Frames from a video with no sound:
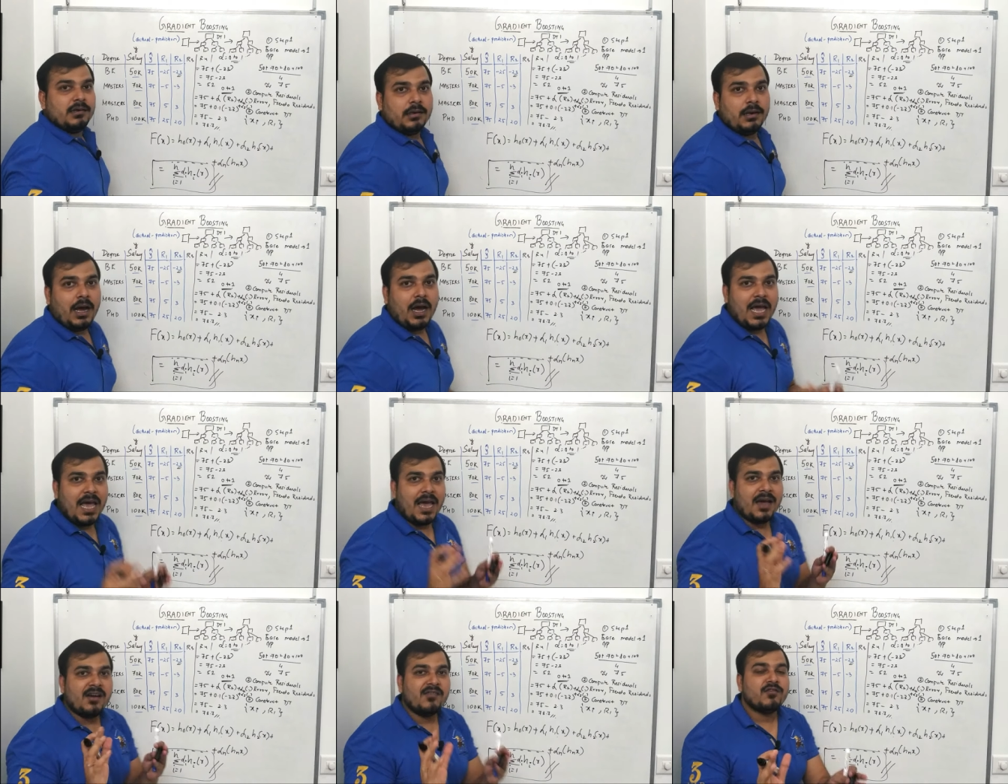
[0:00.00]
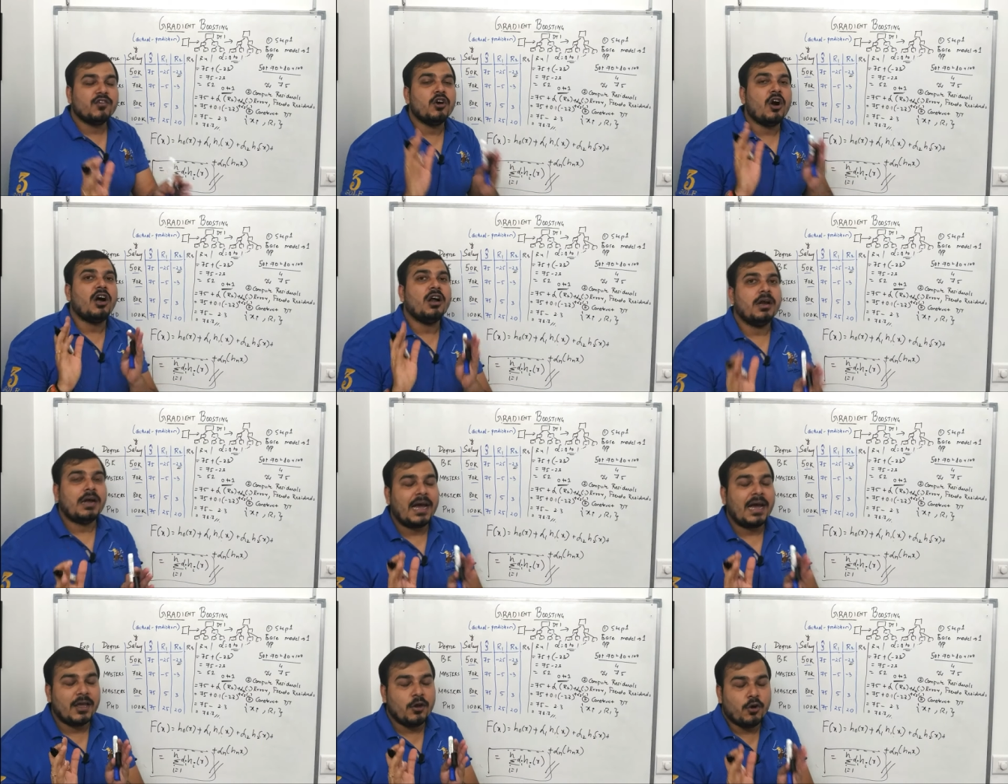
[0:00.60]
Now
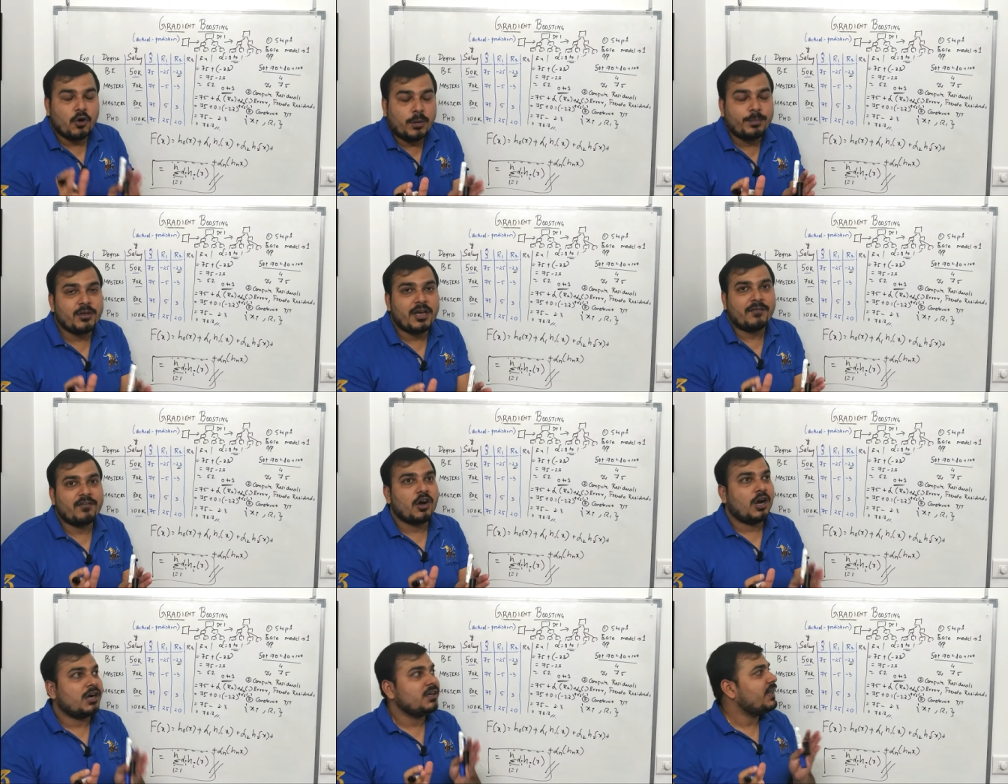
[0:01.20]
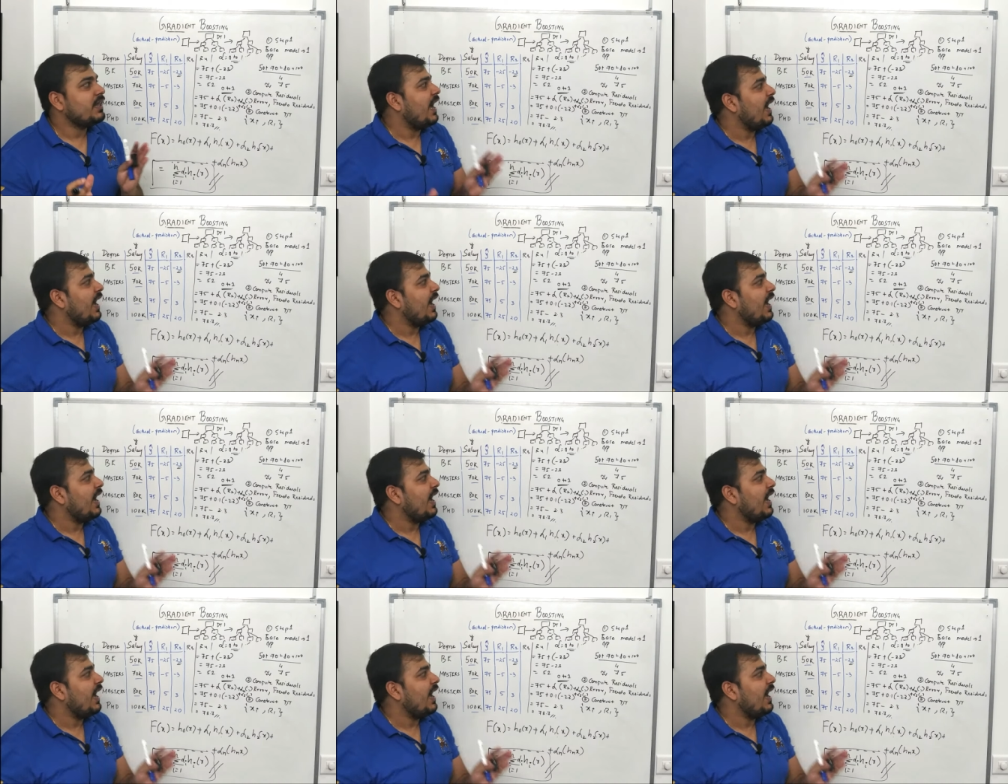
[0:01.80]
I hope you have got the